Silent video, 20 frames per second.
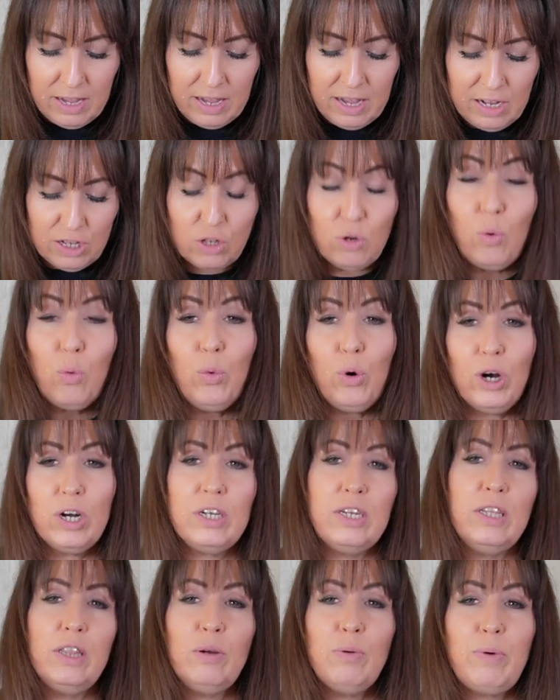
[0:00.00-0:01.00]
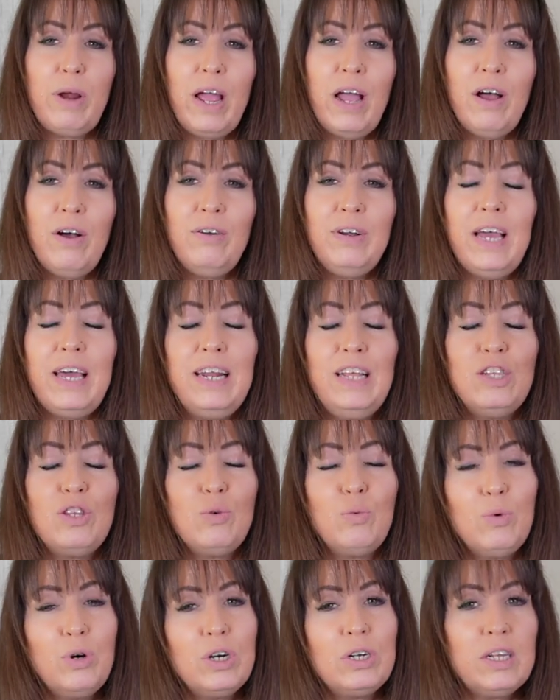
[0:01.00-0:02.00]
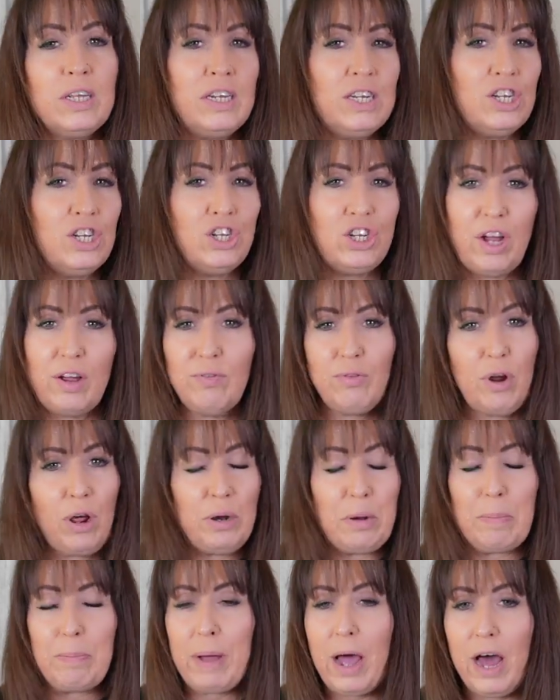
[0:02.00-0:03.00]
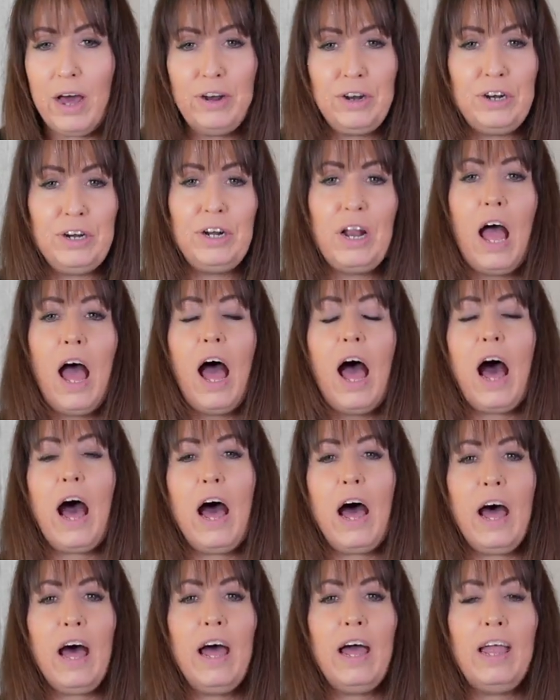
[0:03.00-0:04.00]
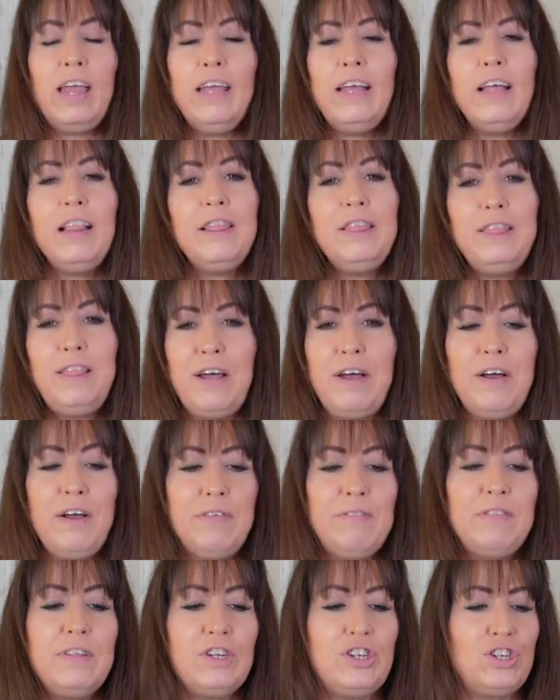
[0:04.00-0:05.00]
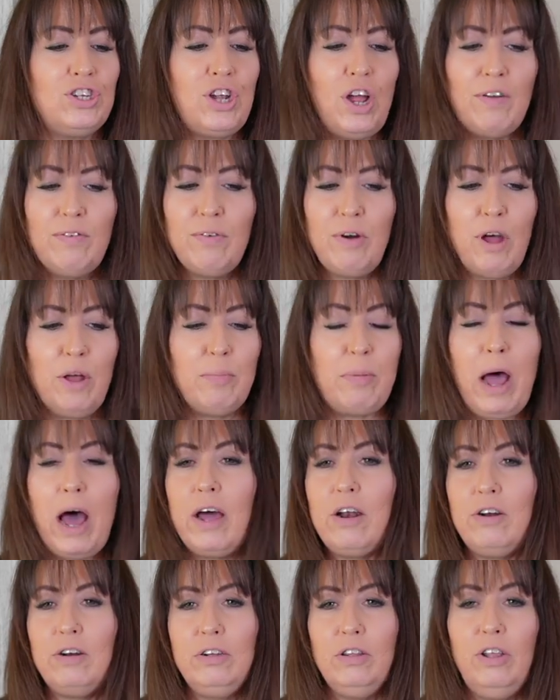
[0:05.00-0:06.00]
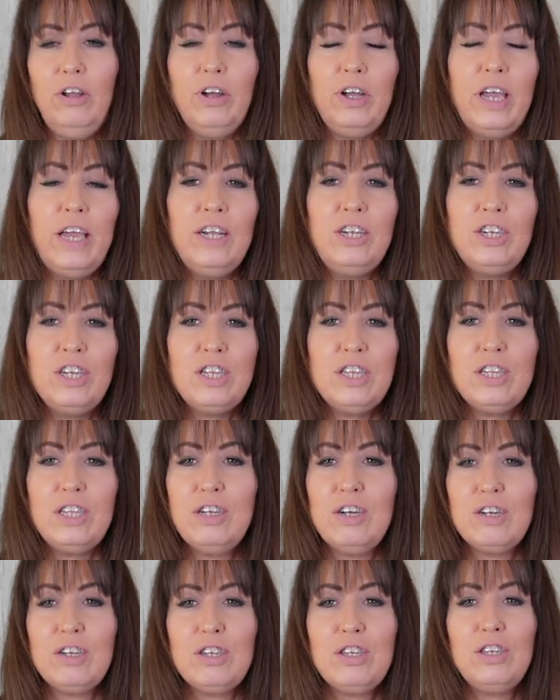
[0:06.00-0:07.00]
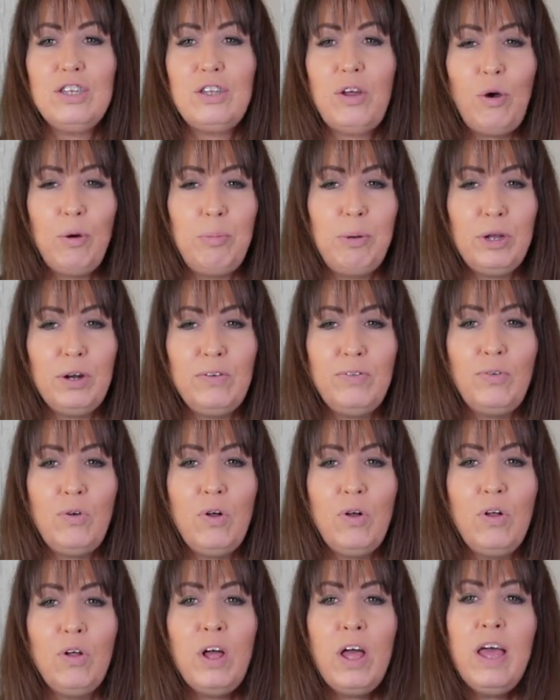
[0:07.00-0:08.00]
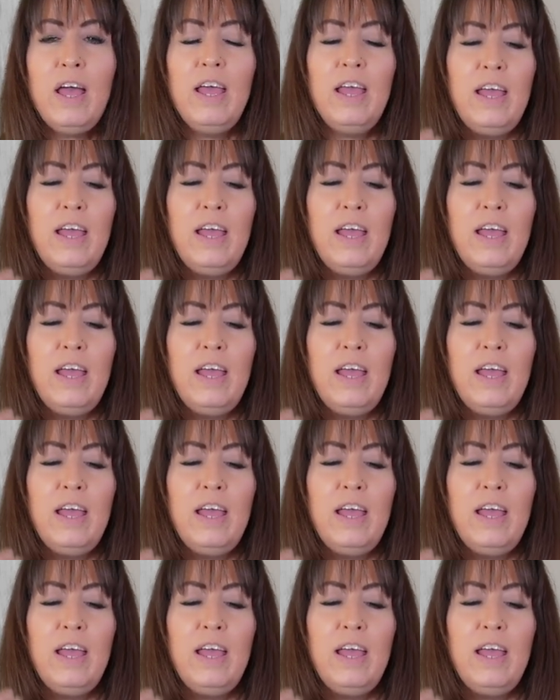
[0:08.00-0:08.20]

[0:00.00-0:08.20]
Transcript: It's worked in the round and it's worked in a chevron pattern. I love the chevron pattern look. It just looks so beautiful.